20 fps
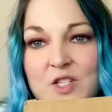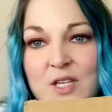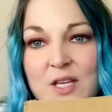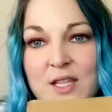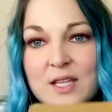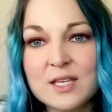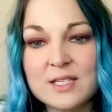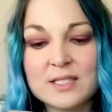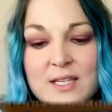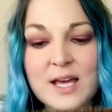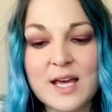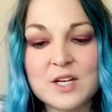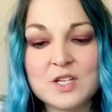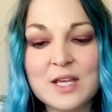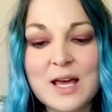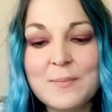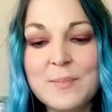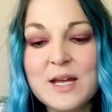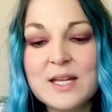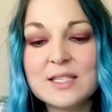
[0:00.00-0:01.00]
than this edge.
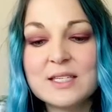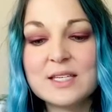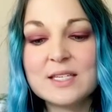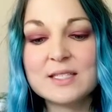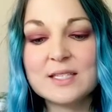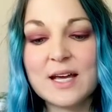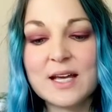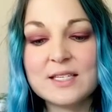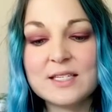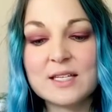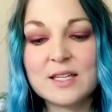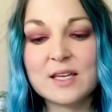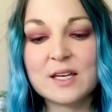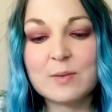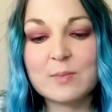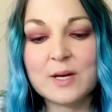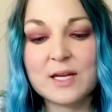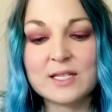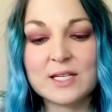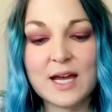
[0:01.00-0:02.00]
That means this side's a little
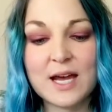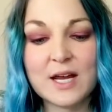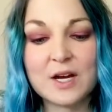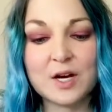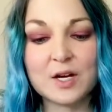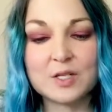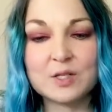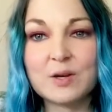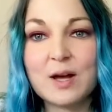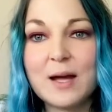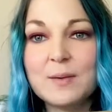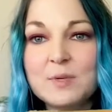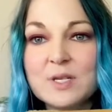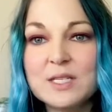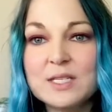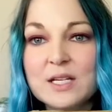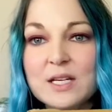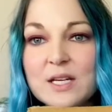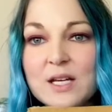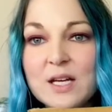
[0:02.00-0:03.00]
bit tighter. So I'm
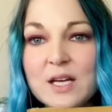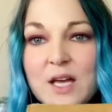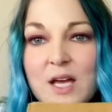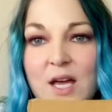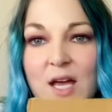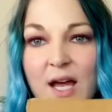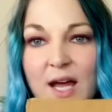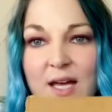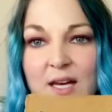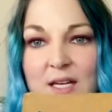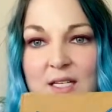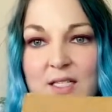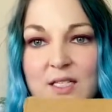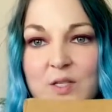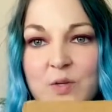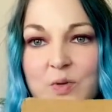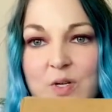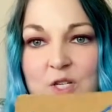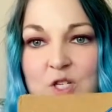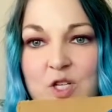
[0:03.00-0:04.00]
just gonna kind of
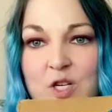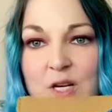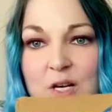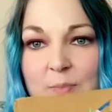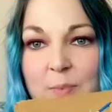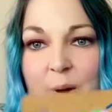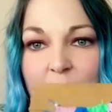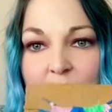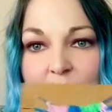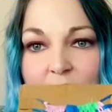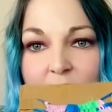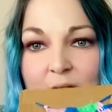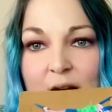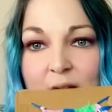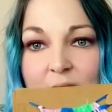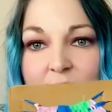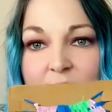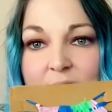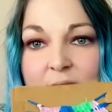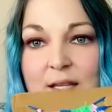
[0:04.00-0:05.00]
squish it apart
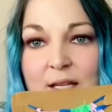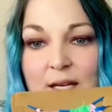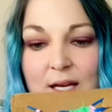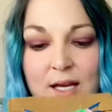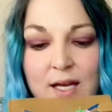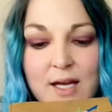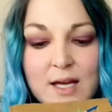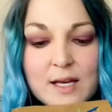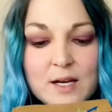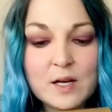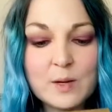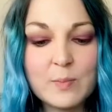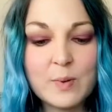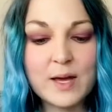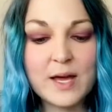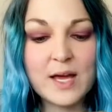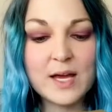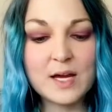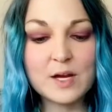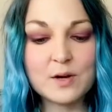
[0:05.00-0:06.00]
a little
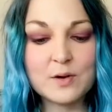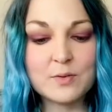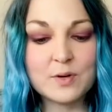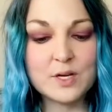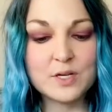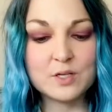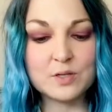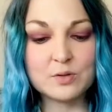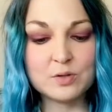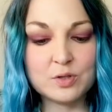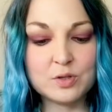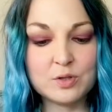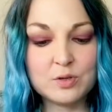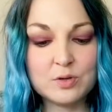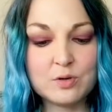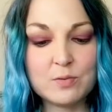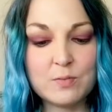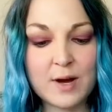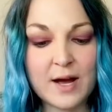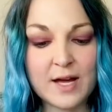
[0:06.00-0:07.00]
bit. You don't wanna do
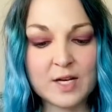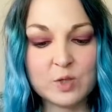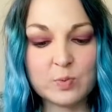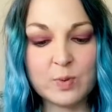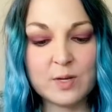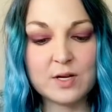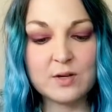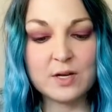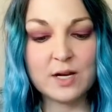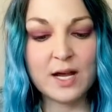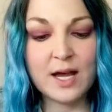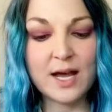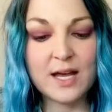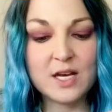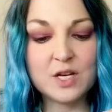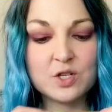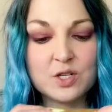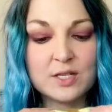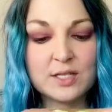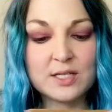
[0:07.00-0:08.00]
too much, but you can
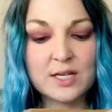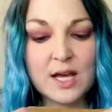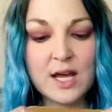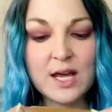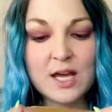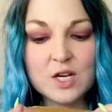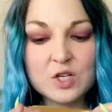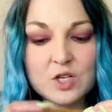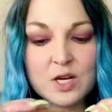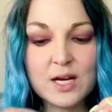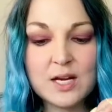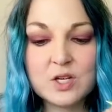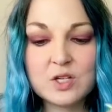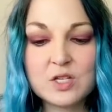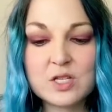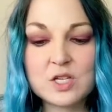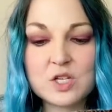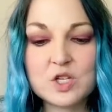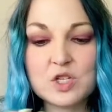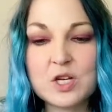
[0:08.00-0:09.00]
kind of just
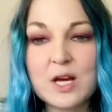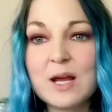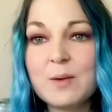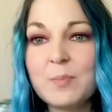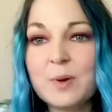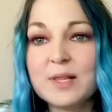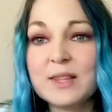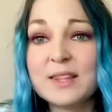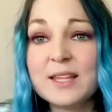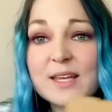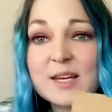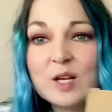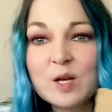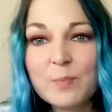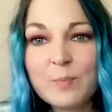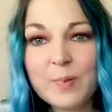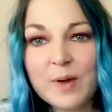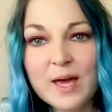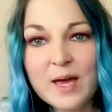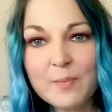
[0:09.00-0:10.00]
change the shape a little
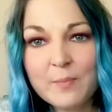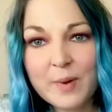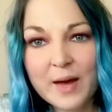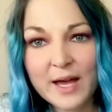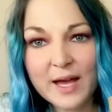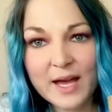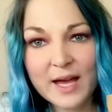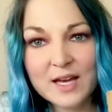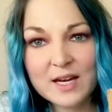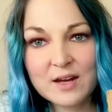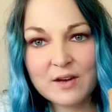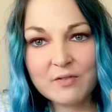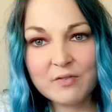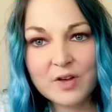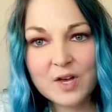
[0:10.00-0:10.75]
bit by kind of